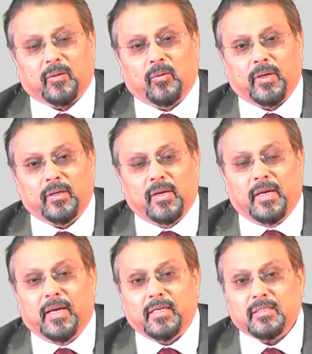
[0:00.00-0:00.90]
Okay?
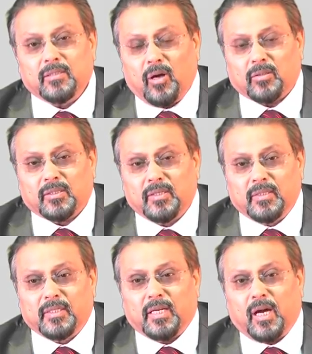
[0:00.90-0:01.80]
It is not
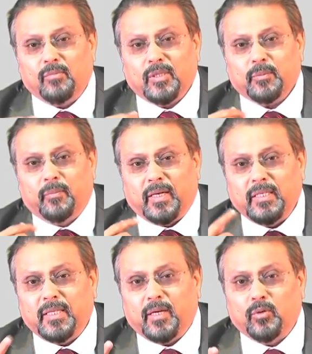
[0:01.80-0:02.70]
that how much
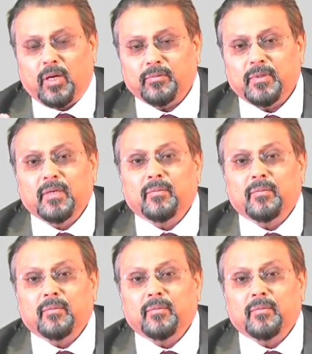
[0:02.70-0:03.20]
money they could have,